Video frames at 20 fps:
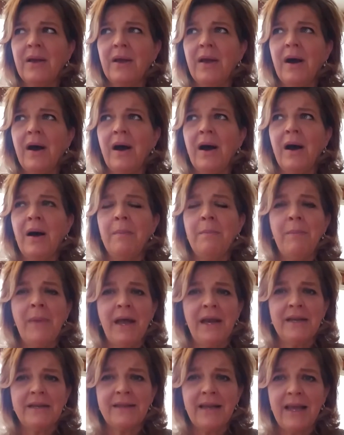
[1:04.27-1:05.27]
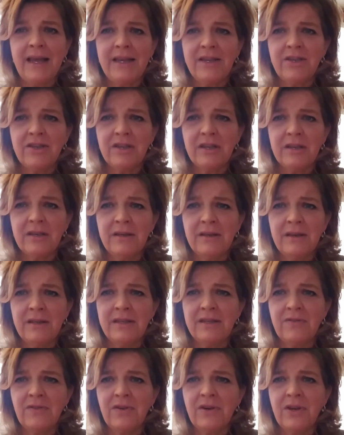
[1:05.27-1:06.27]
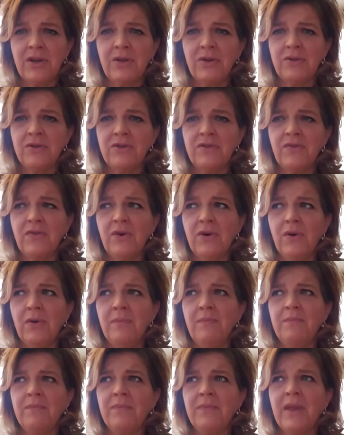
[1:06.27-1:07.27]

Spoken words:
Meditation is very useful.